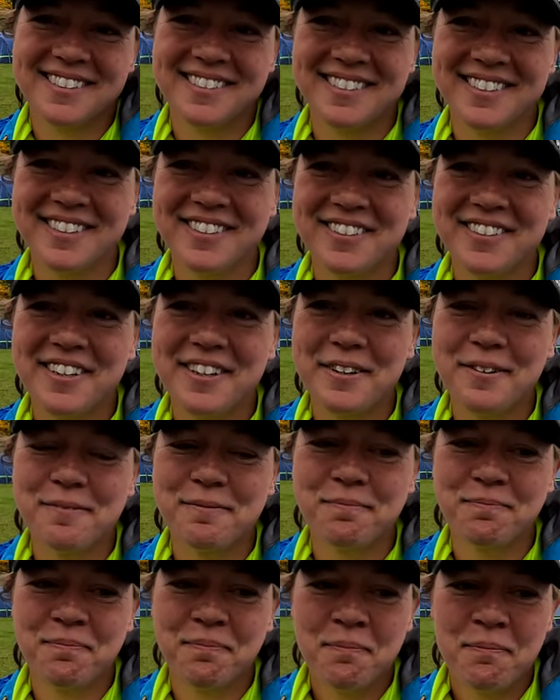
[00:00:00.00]
So
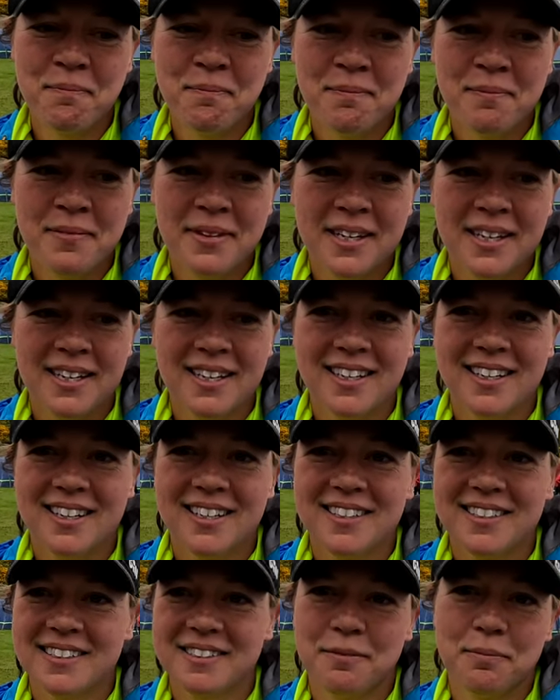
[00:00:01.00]

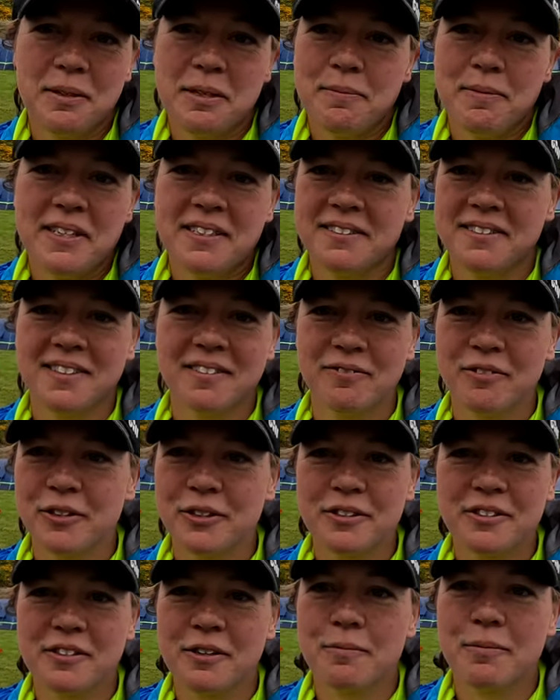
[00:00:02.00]
it's been amazing. I've
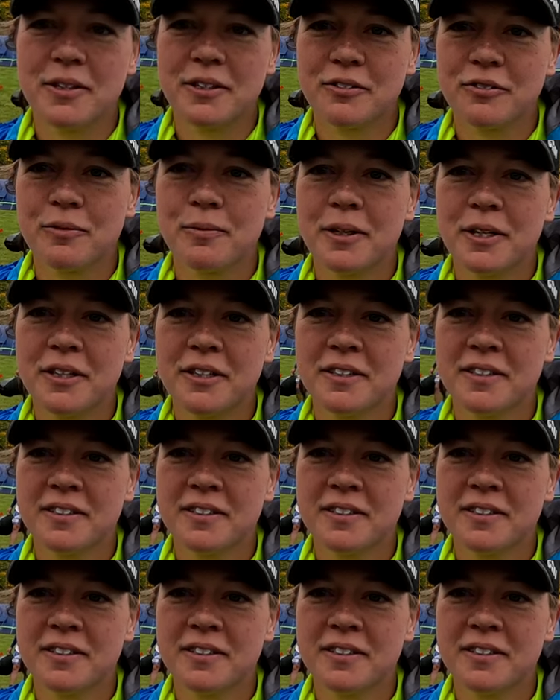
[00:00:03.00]
learned so much from her.